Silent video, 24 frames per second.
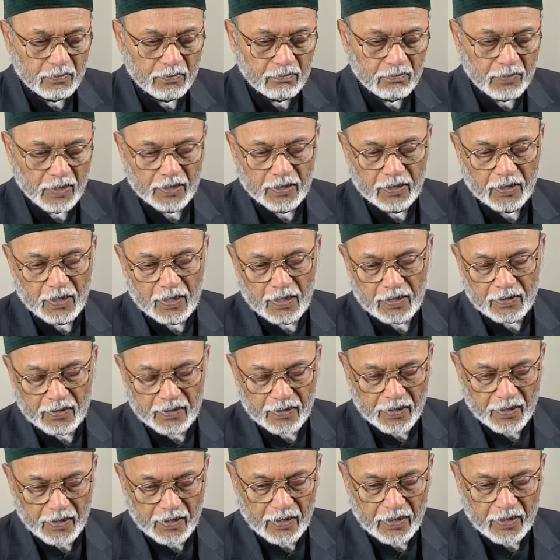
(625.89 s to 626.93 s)
by the
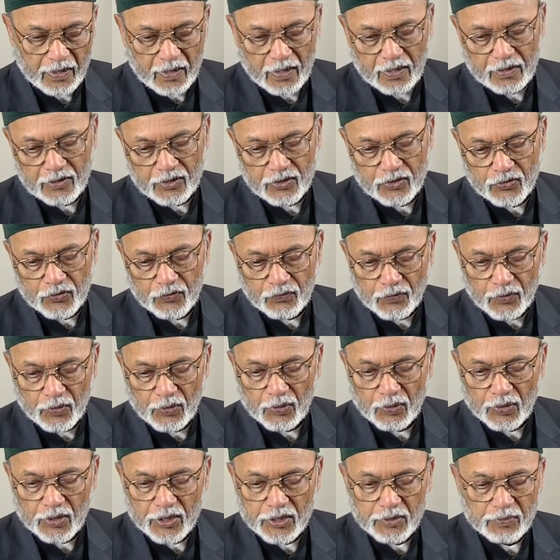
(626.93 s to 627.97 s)
Qadariya and other Sufi
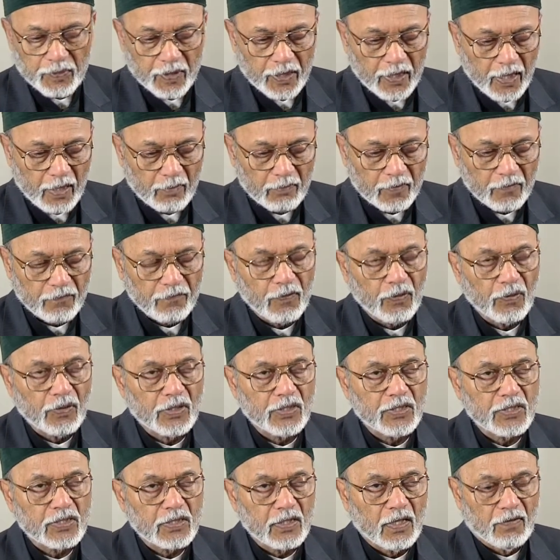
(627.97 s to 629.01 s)
orders became the
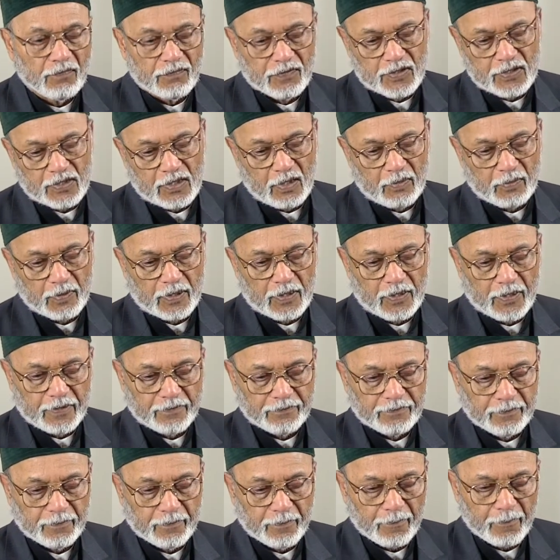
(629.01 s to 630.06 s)
focus of Islamic
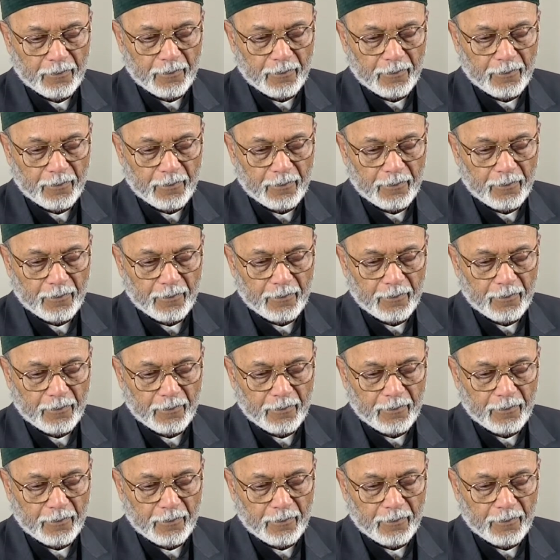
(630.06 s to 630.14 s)
life.